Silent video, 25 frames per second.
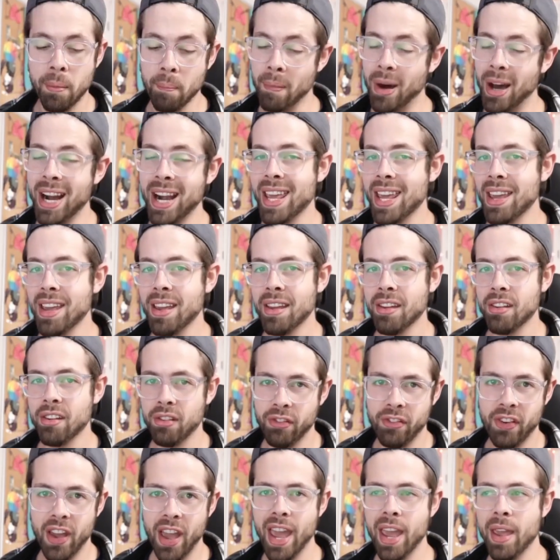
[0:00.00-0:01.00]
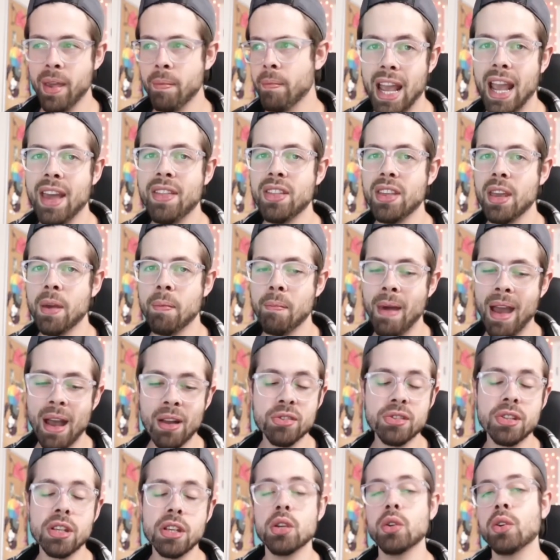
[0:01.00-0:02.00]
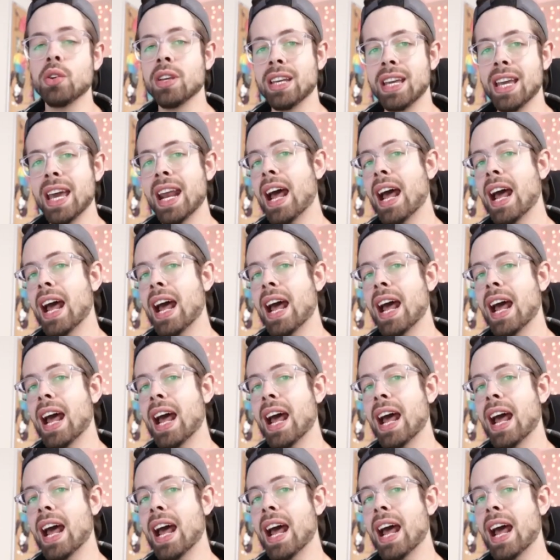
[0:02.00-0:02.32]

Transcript: money, fame, and the amounts that you can get